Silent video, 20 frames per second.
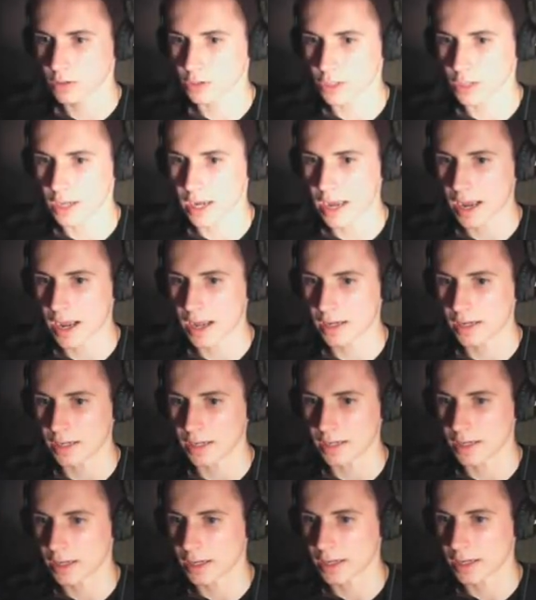
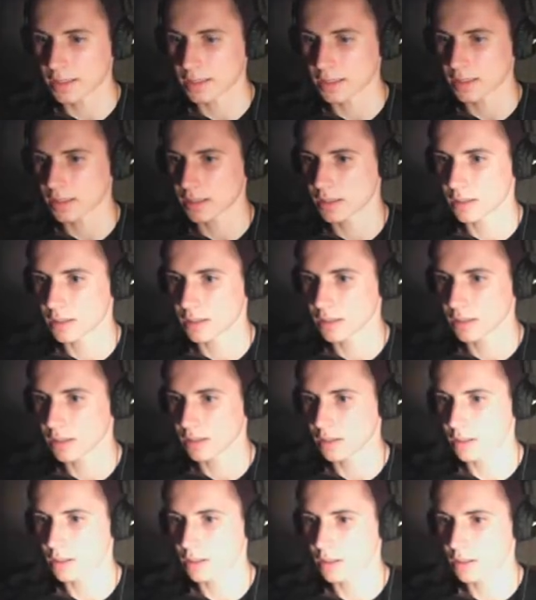Janice.
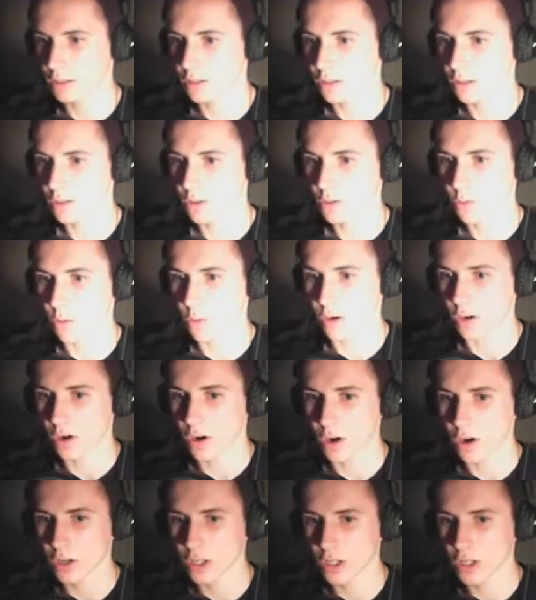Where
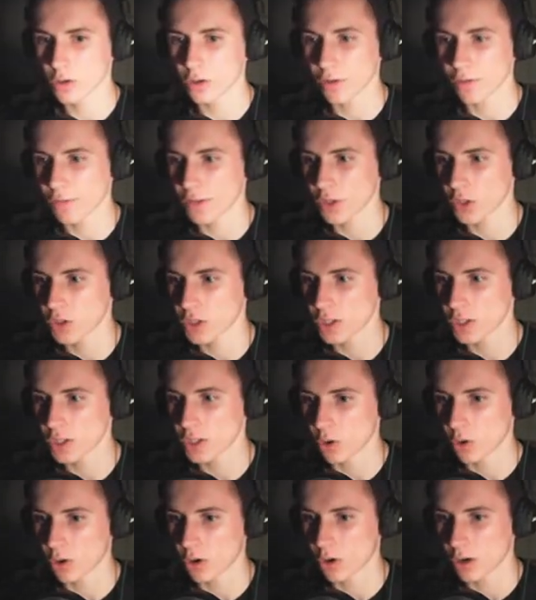are you, you filthy
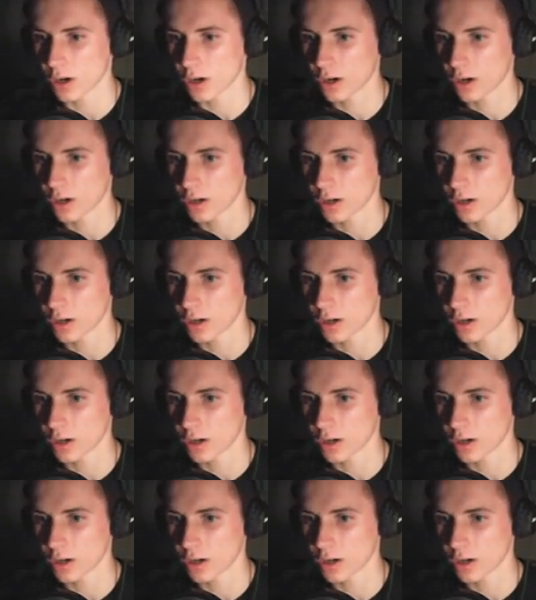whore?